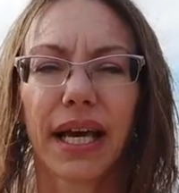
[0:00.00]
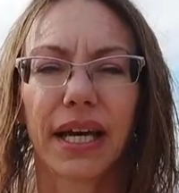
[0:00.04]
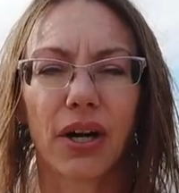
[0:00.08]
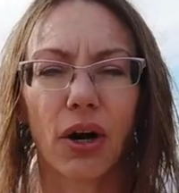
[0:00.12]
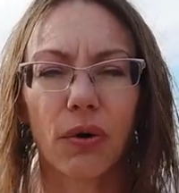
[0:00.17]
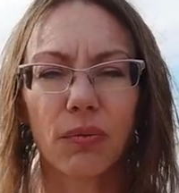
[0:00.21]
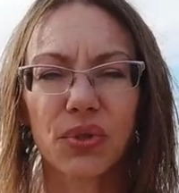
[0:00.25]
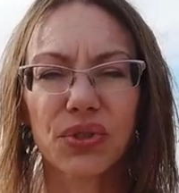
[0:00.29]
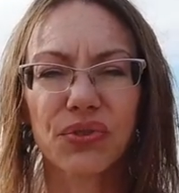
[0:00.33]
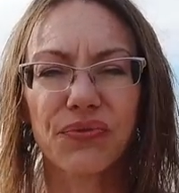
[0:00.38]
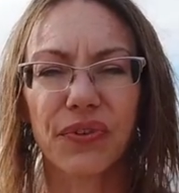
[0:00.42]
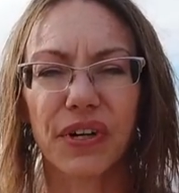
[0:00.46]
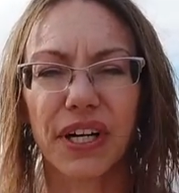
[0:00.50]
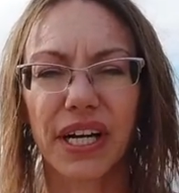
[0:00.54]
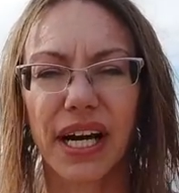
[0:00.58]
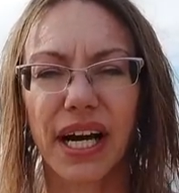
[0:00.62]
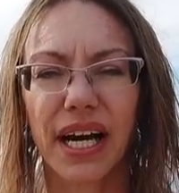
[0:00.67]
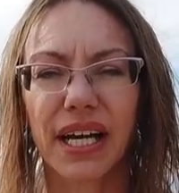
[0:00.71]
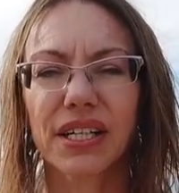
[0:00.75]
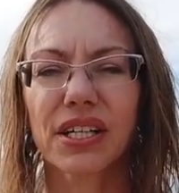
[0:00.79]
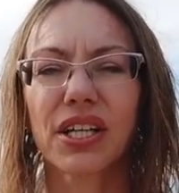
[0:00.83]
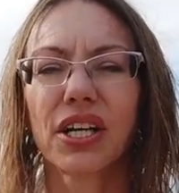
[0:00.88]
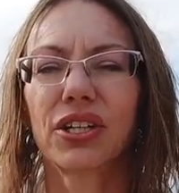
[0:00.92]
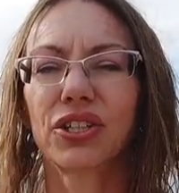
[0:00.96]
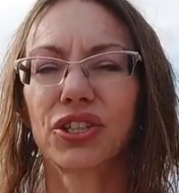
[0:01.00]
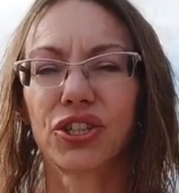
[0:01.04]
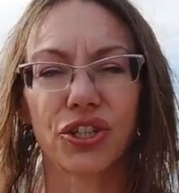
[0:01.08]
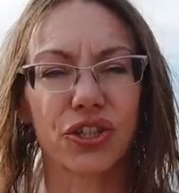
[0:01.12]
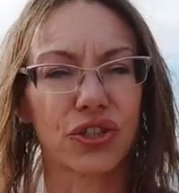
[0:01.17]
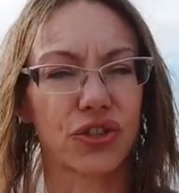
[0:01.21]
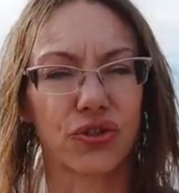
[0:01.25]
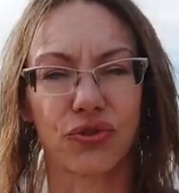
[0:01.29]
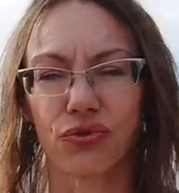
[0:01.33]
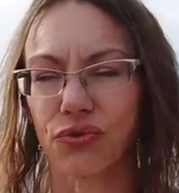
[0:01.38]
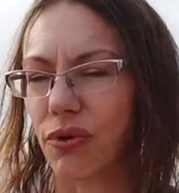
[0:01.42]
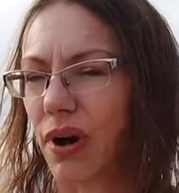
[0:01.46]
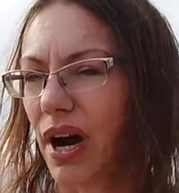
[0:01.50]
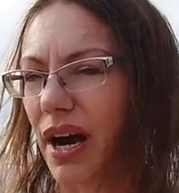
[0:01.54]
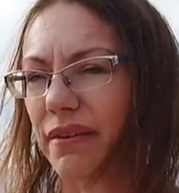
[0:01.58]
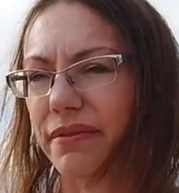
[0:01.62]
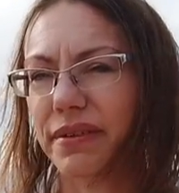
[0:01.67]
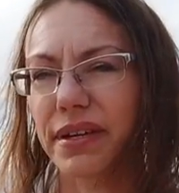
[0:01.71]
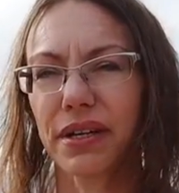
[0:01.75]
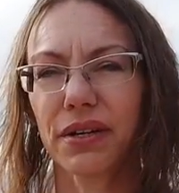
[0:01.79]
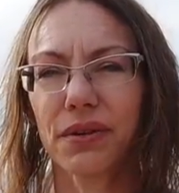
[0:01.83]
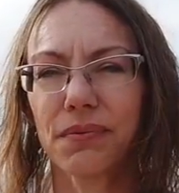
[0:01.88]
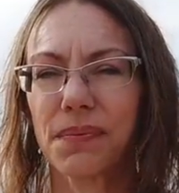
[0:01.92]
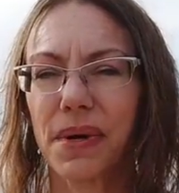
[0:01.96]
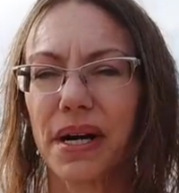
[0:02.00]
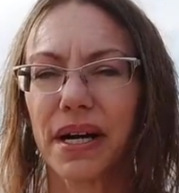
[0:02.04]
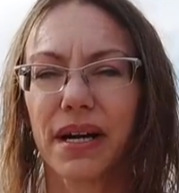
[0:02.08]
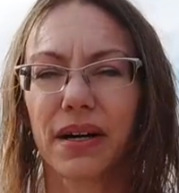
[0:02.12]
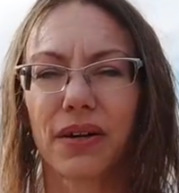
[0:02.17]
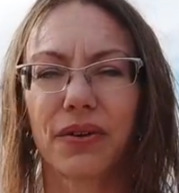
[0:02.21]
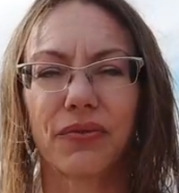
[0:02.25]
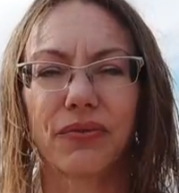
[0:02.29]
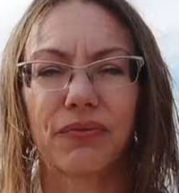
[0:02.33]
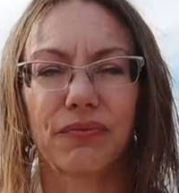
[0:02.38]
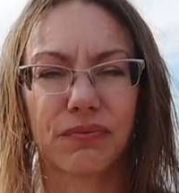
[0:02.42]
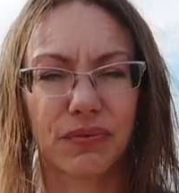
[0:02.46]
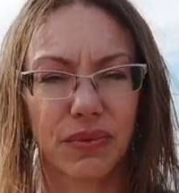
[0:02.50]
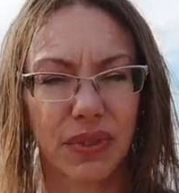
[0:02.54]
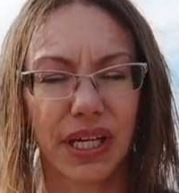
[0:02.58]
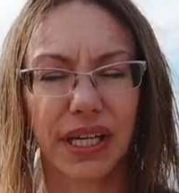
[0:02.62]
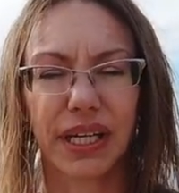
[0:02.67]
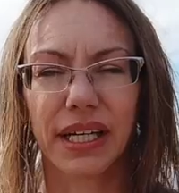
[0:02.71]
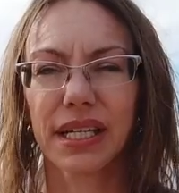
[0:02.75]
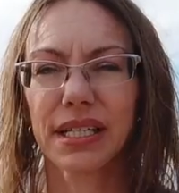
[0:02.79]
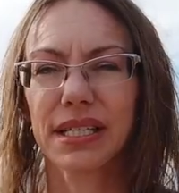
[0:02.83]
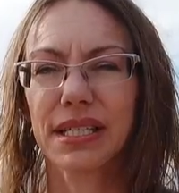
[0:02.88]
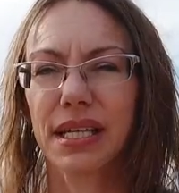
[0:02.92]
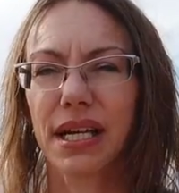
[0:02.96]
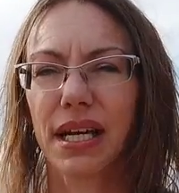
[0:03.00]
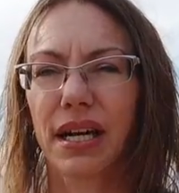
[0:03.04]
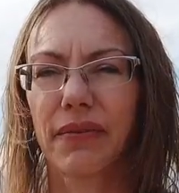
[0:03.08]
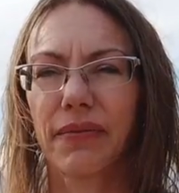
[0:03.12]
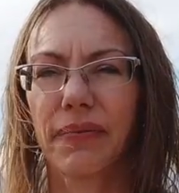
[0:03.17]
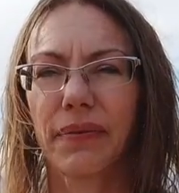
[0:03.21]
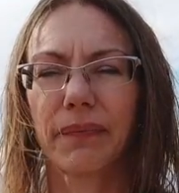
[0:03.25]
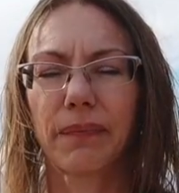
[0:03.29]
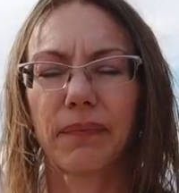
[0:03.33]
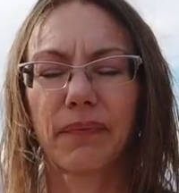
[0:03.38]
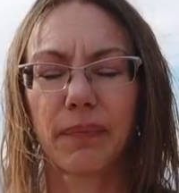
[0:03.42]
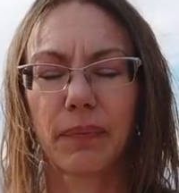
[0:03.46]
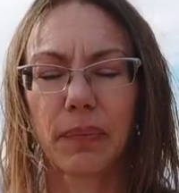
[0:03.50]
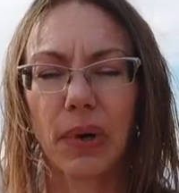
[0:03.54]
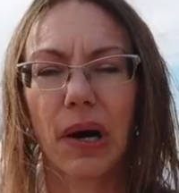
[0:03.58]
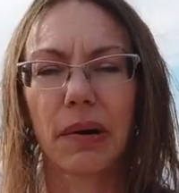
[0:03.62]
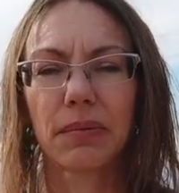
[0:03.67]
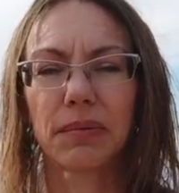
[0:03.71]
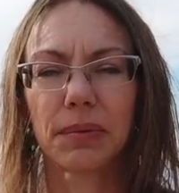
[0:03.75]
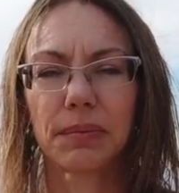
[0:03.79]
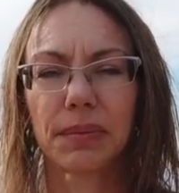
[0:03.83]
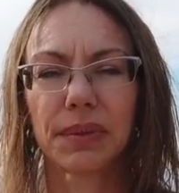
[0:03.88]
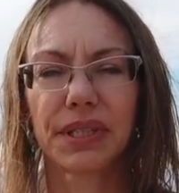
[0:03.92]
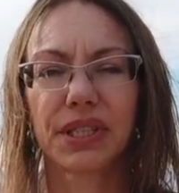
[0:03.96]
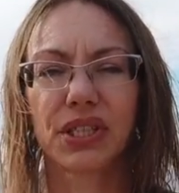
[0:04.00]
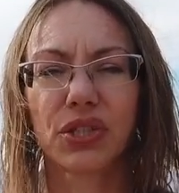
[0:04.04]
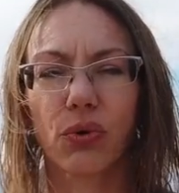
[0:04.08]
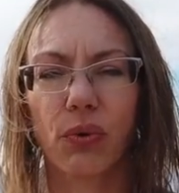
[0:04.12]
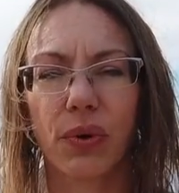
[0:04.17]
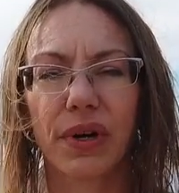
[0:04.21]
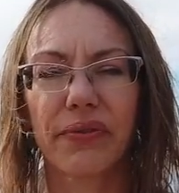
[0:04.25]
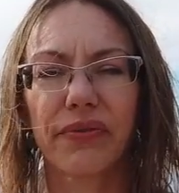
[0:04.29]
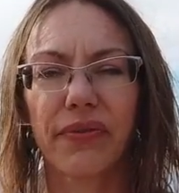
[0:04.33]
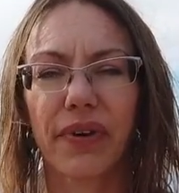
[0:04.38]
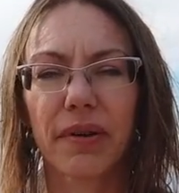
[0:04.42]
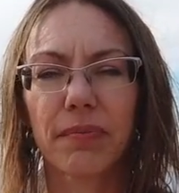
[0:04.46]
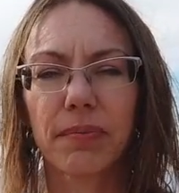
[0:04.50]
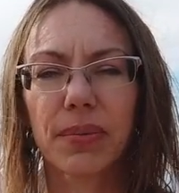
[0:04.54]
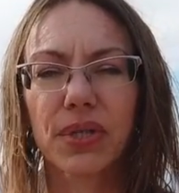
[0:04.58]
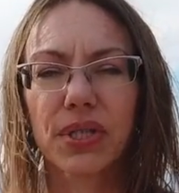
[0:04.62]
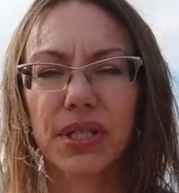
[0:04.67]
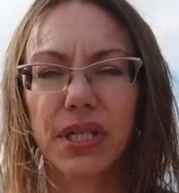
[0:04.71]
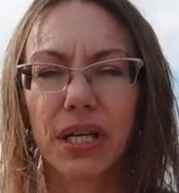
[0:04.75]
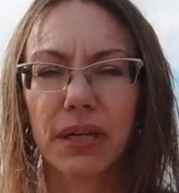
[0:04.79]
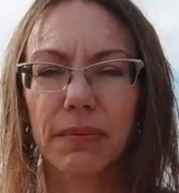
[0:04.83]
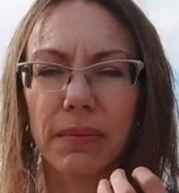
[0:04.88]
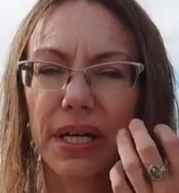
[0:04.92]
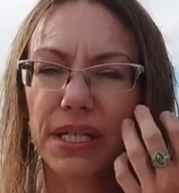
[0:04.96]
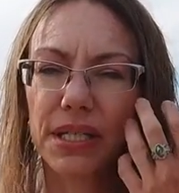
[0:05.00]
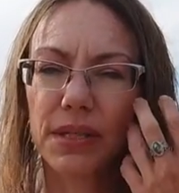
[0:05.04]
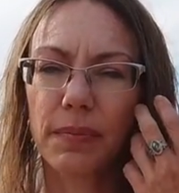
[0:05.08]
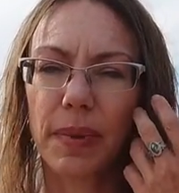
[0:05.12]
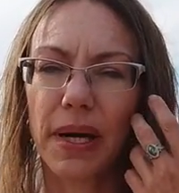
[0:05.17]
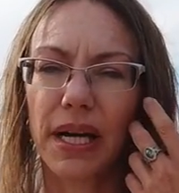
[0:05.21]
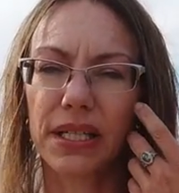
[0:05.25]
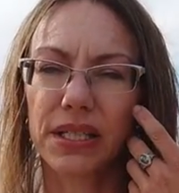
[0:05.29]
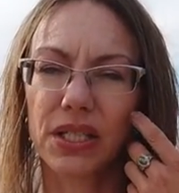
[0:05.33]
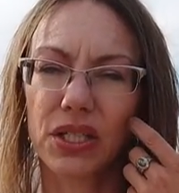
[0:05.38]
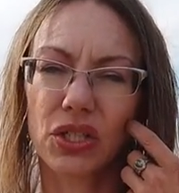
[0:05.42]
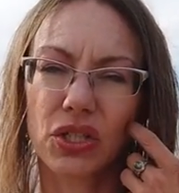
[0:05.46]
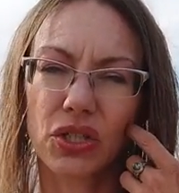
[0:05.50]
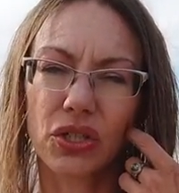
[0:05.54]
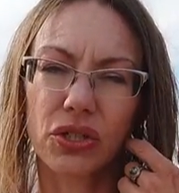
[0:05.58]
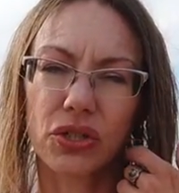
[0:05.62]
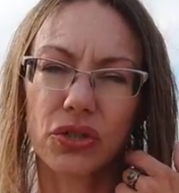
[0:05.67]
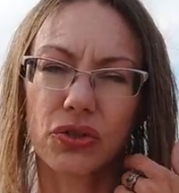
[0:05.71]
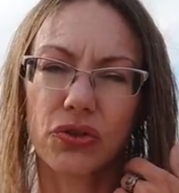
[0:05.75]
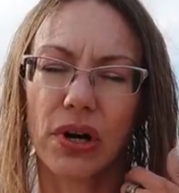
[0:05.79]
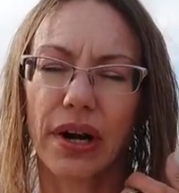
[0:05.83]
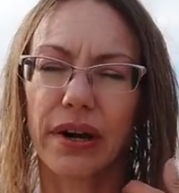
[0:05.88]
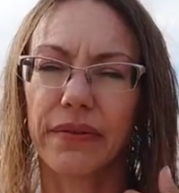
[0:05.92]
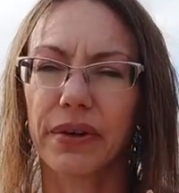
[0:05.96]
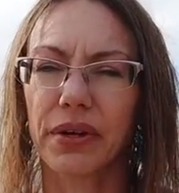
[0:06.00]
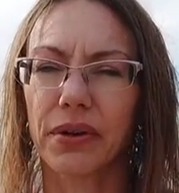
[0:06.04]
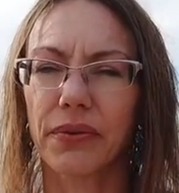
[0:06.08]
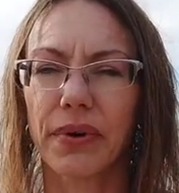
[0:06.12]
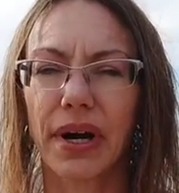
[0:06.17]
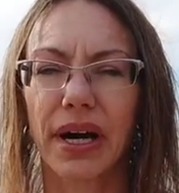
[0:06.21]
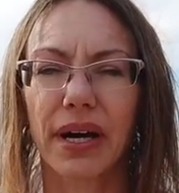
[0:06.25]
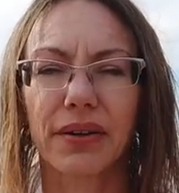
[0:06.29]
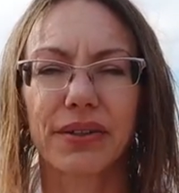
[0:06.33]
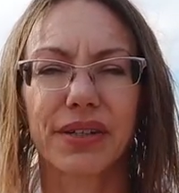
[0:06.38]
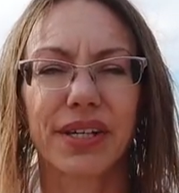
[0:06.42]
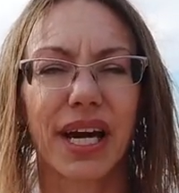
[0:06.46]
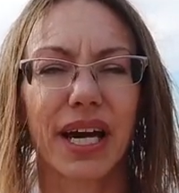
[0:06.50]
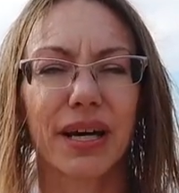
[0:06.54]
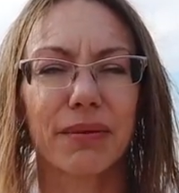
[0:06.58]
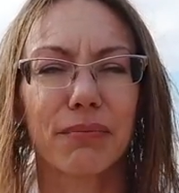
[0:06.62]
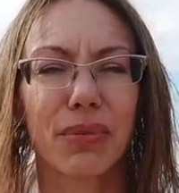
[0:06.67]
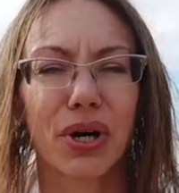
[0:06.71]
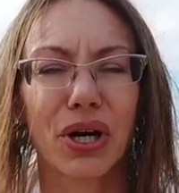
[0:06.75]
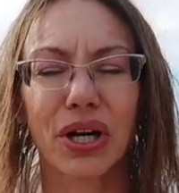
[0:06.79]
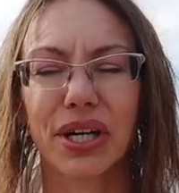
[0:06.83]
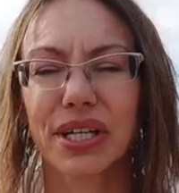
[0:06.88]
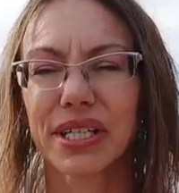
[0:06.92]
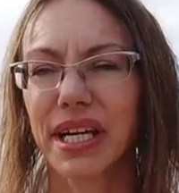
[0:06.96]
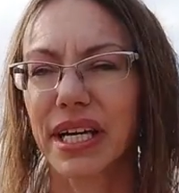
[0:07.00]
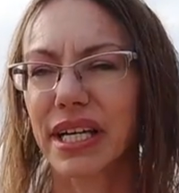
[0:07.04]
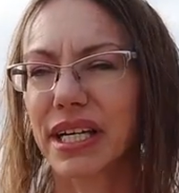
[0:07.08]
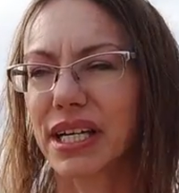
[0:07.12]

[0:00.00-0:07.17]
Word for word: And almost forgot just driving around. Like I said, I probably 25% of my spots is just driving around, not marked